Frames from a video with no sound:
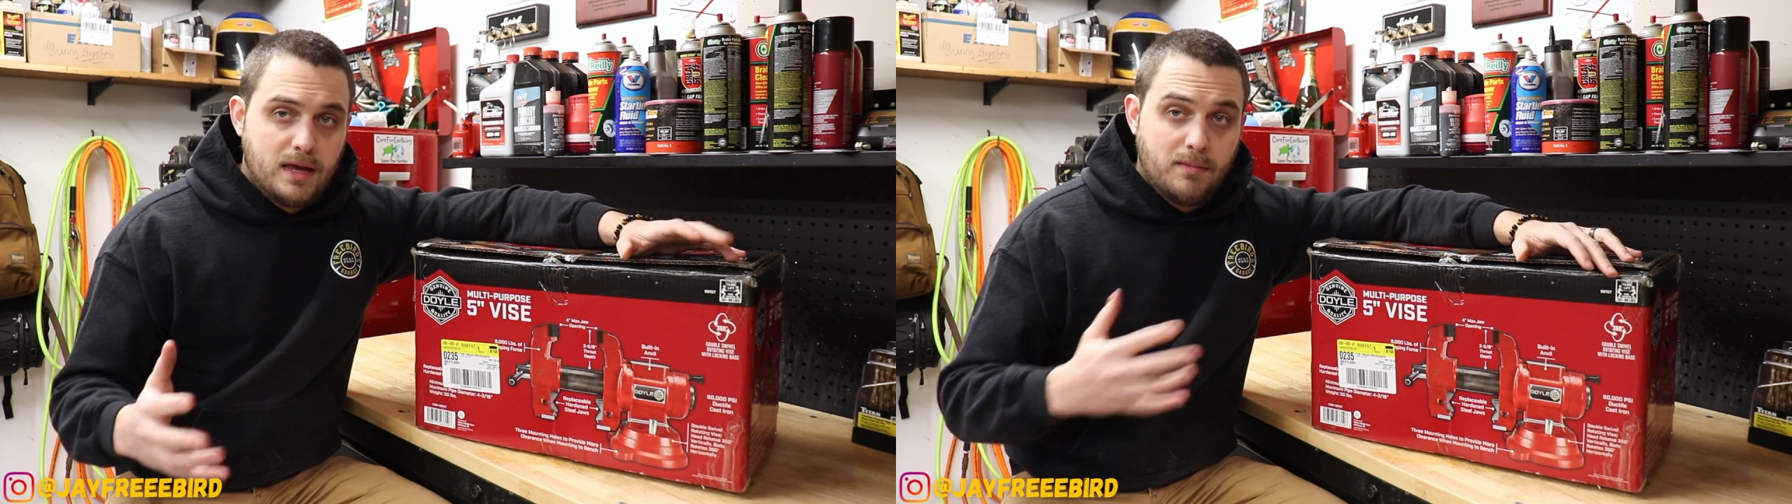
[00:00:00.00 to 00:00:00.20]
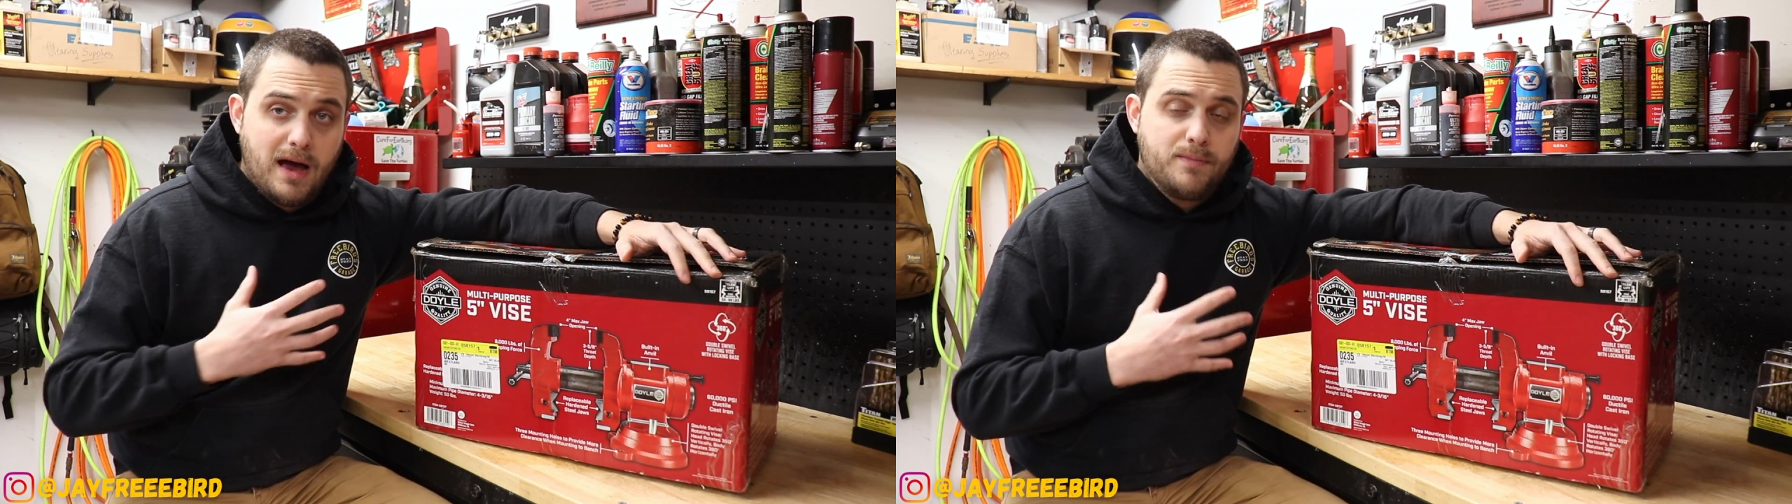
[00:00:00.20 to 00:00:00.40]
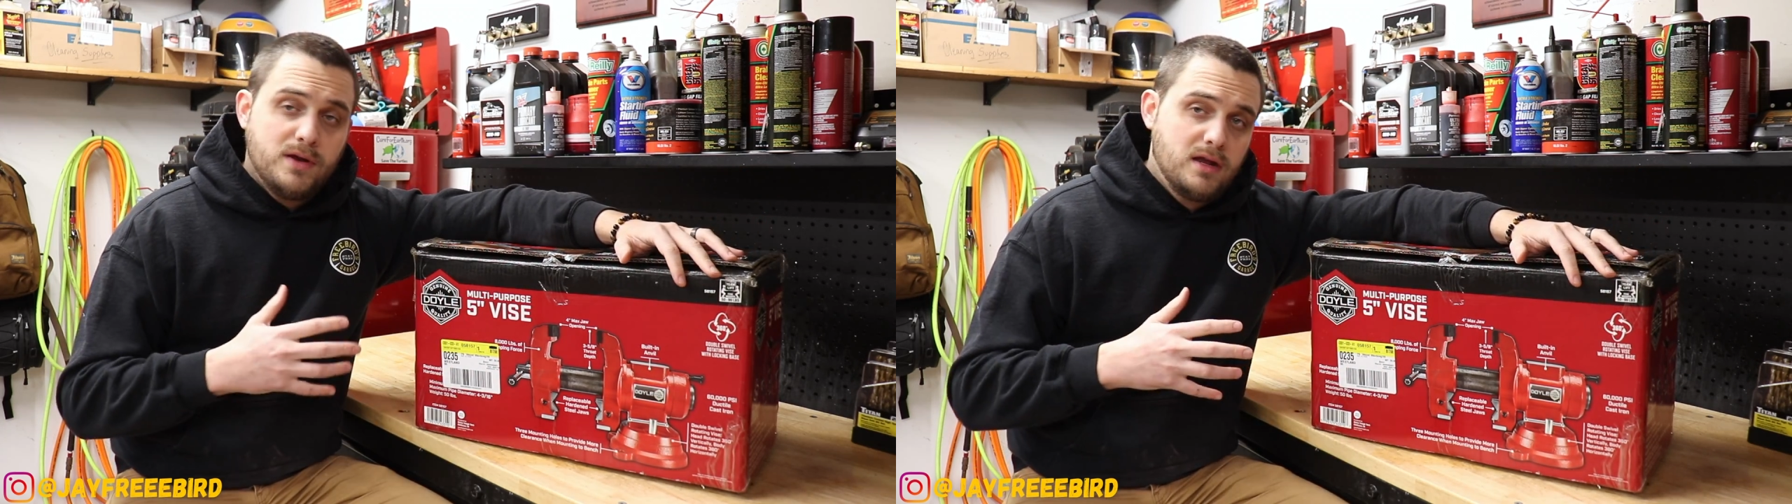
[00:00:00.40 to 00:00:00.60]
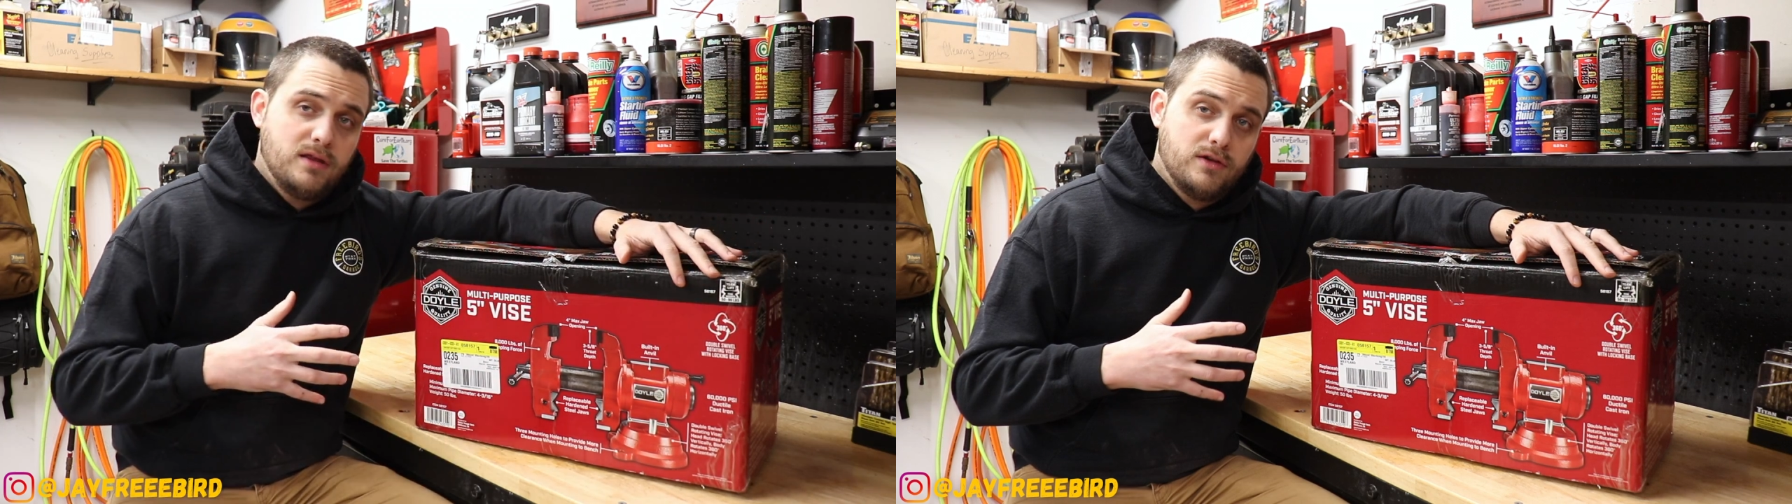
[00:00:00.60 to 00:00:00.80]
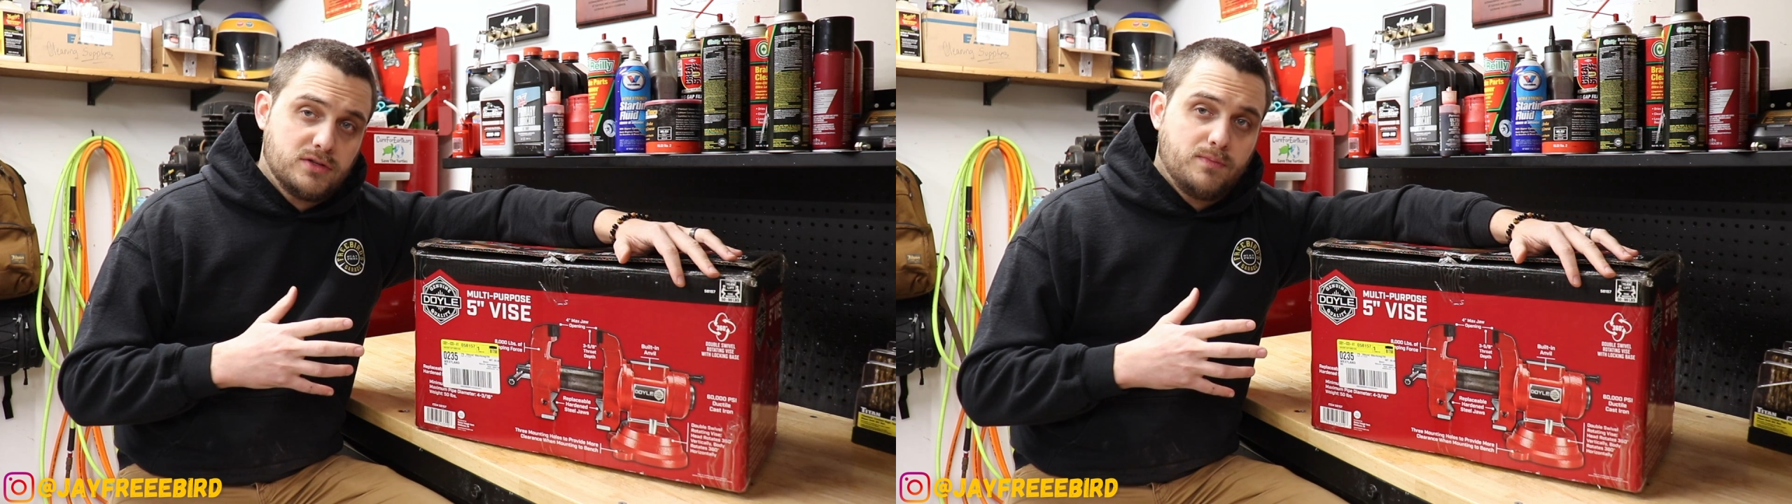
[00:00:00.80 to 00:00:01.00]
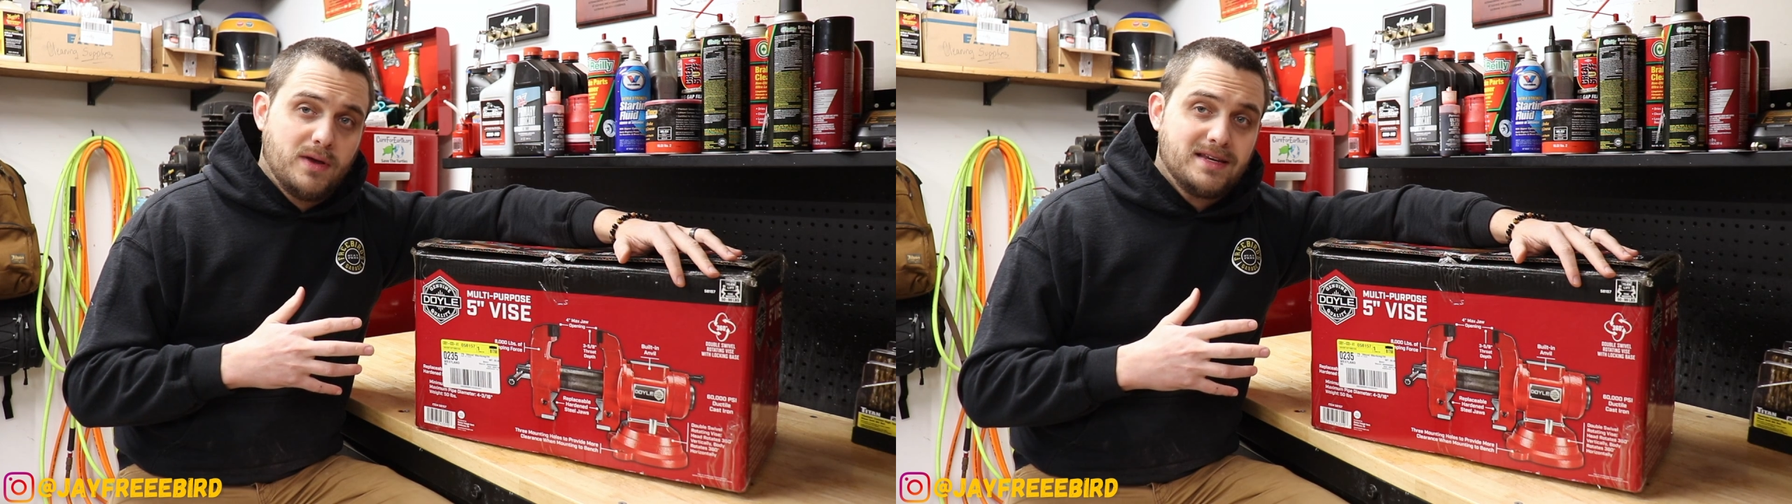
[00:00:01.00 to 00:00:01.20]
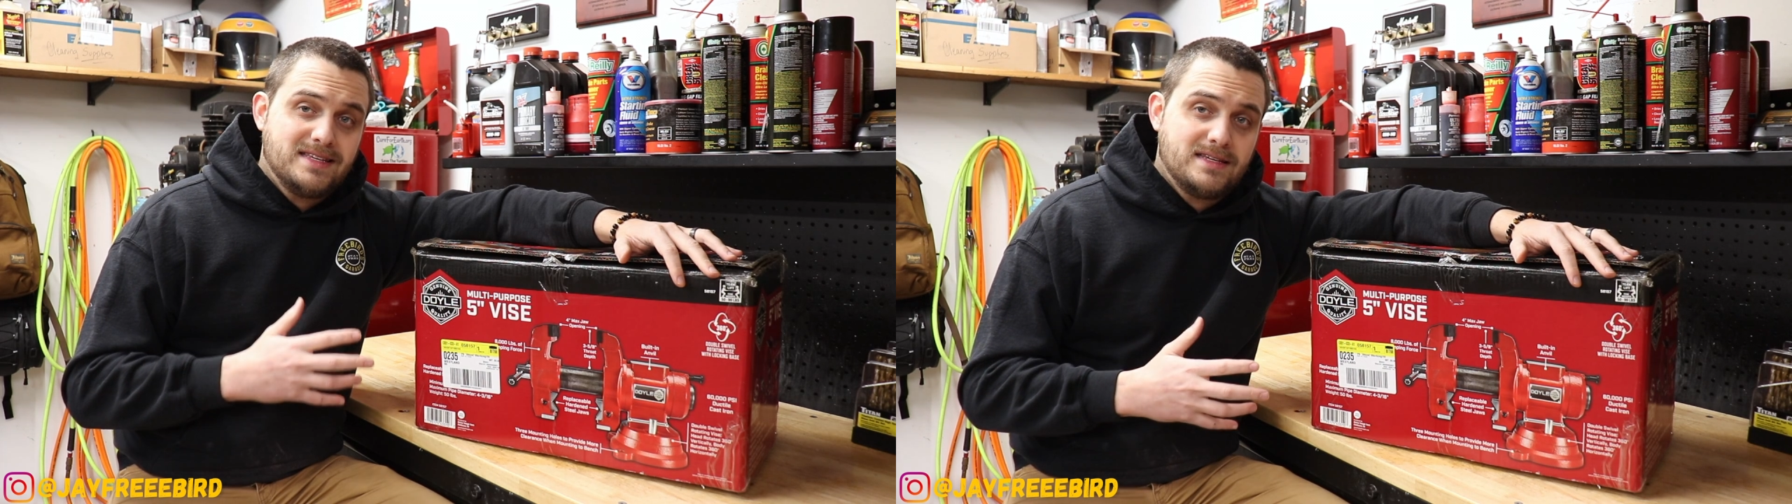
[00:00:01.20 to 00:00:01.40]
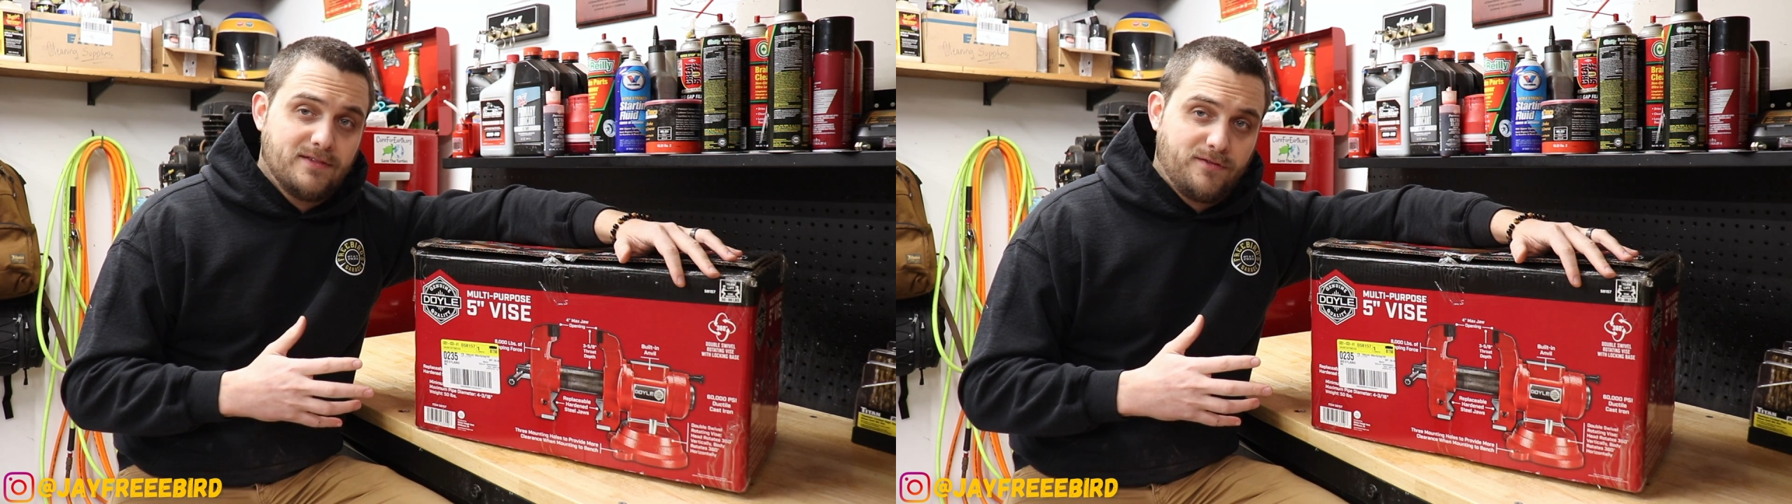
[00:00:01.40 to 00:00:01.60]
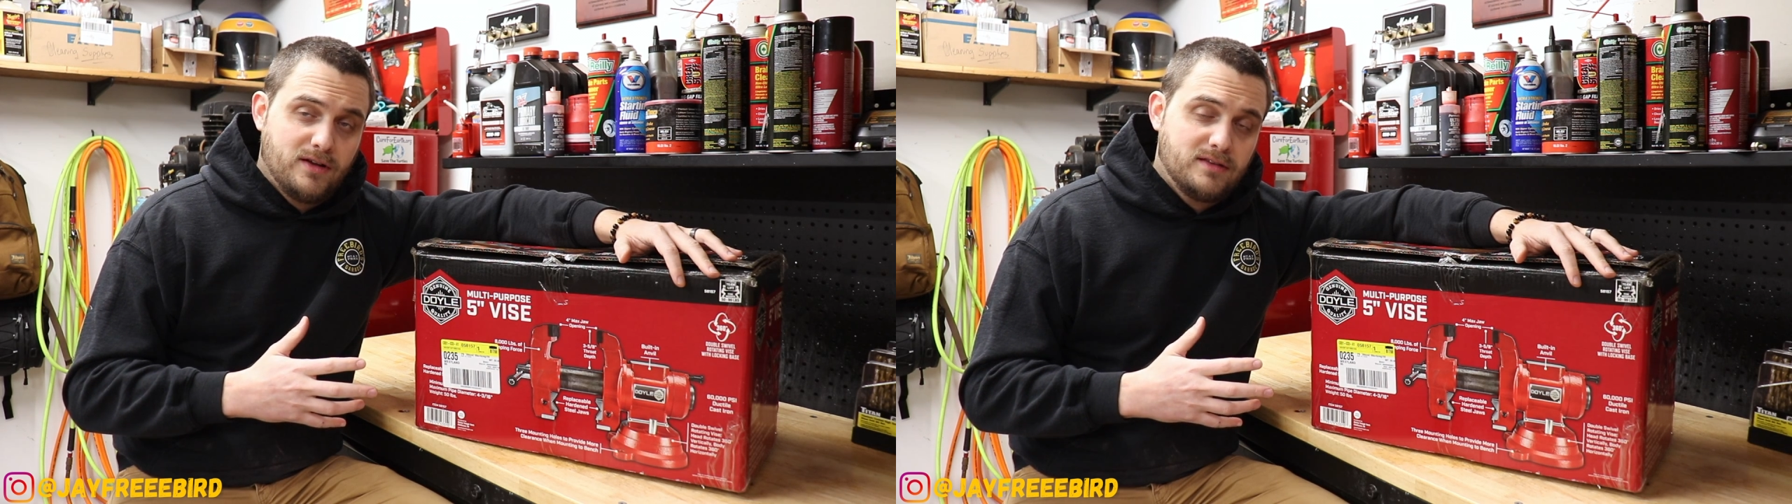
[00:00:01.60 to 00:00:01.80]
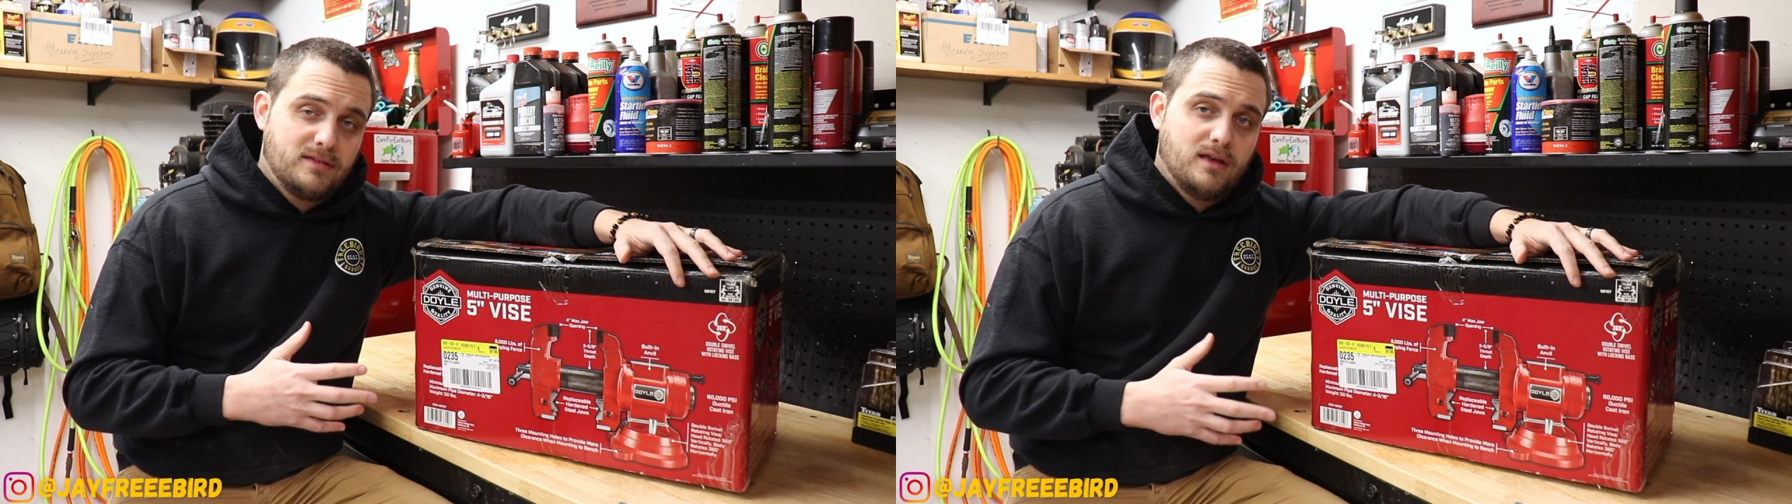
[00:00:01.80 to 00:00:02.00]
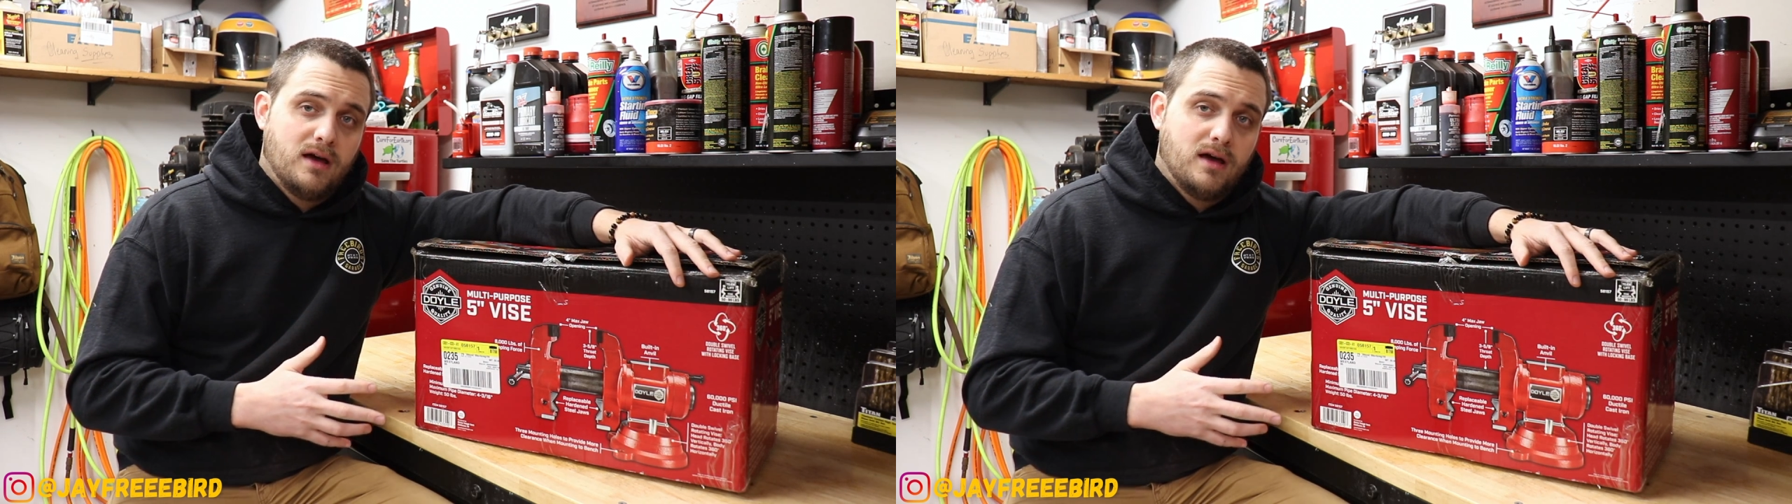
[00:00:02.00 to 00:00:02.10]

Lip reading: my opinion, there's a big difference.